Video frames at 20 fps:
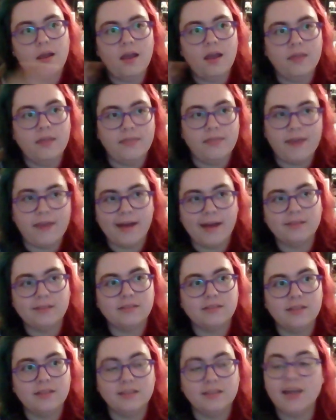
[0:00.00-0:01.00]
and
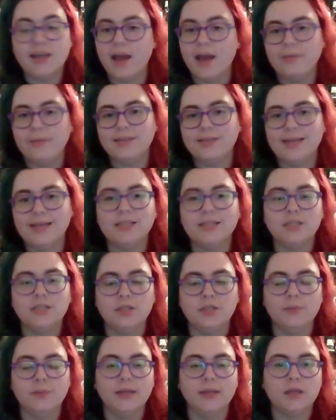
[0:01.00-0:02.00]
that's the time it takes
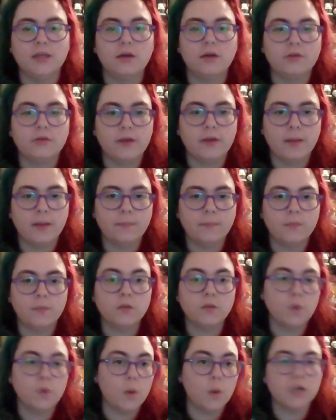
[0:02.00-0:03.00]
to do my laundry,
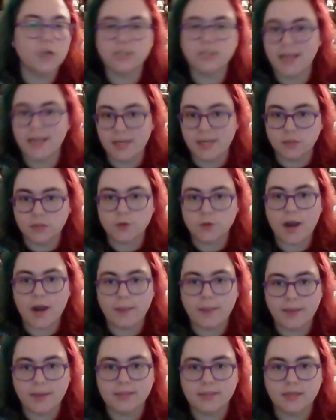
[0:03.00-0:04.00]
to wash and
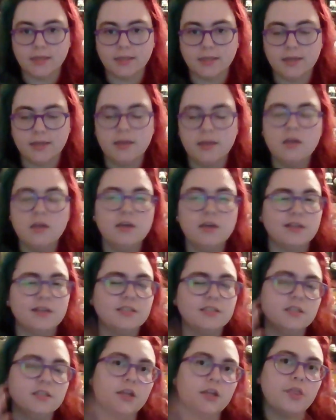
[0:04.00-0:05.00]
dry, basically,
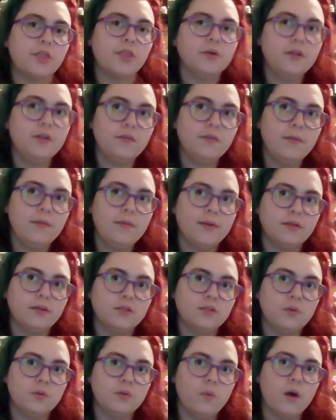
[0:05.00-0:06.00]
because it's like 33
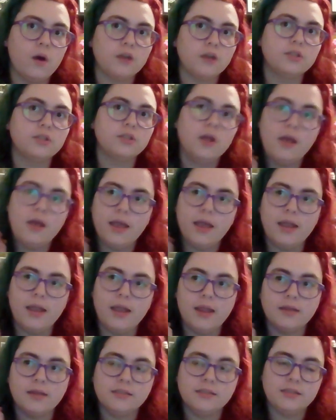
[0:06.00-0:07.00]
minutes to wash
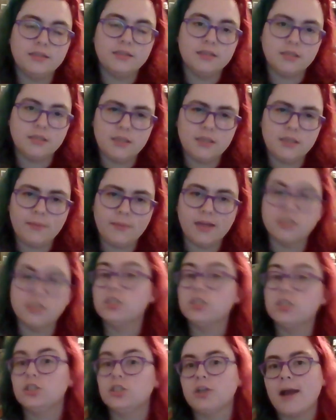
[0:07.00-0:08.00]
and 60
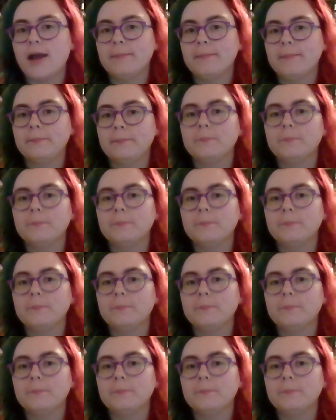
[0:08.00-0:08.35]
minutes to dry.